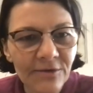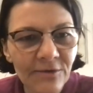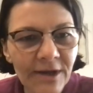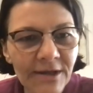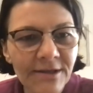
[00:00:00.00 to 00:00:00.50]

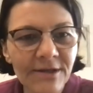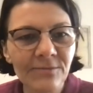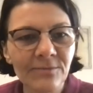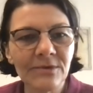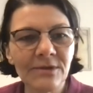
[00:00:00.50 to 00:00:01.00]
right
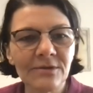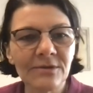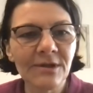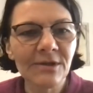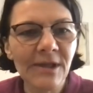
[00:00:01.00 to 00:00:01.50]
they're their,
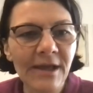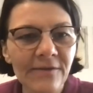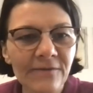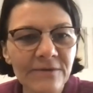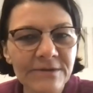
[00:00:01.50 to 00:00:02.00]
their
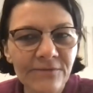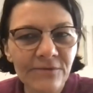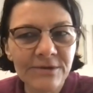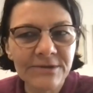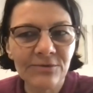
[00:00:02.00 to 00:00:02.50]
life is
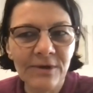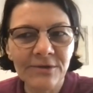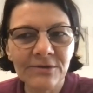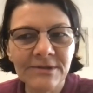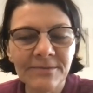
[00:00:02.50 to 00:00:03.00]
fully
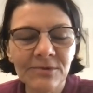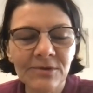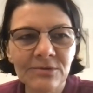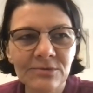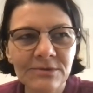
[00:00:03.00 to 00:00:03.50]
surrendered
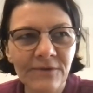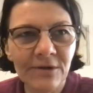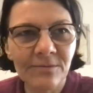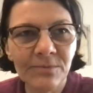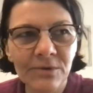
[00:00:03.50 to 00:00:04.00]
somebody who's
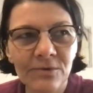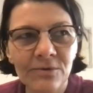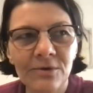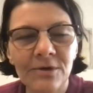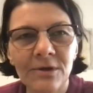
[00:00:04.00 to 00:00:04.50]
very
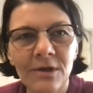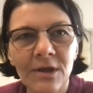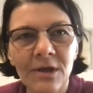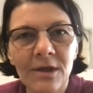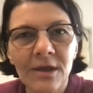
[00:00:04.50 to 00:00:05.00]
pure
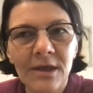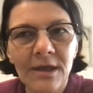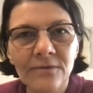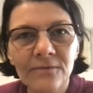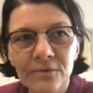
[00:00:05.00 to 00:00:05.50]

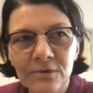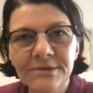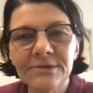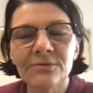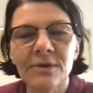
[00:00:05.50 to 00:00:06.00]
and fully
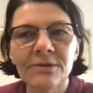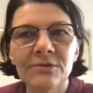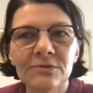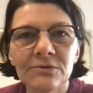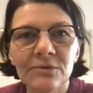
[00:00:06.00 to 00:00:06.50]

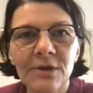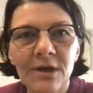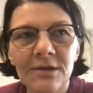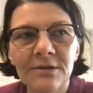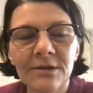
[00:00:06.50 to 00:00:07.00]
surrendered to
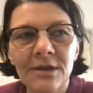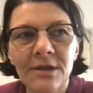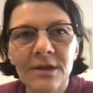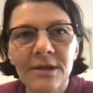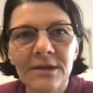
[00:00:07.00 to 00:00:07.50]
god
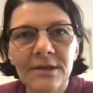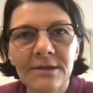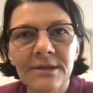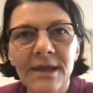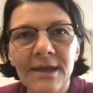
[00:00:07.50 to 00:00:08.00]

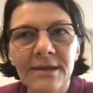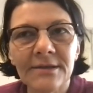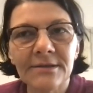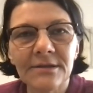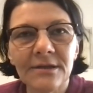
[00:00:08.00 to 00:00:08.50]
that